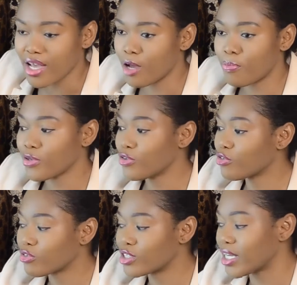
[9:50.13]
helping
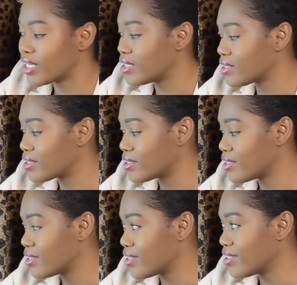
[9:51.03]
you to change,
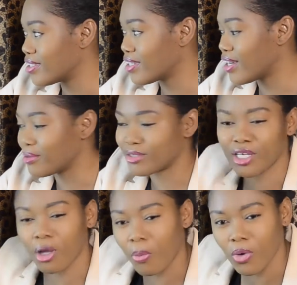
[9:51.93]
uh,
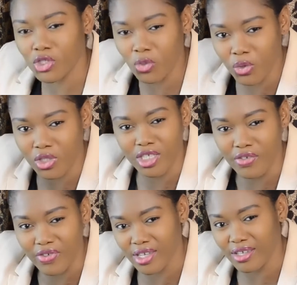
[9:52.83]
check up what's wrong with the
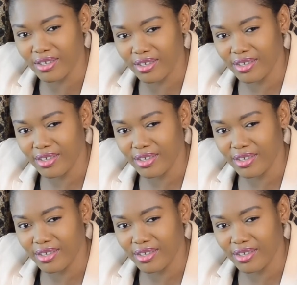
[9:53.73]
TV.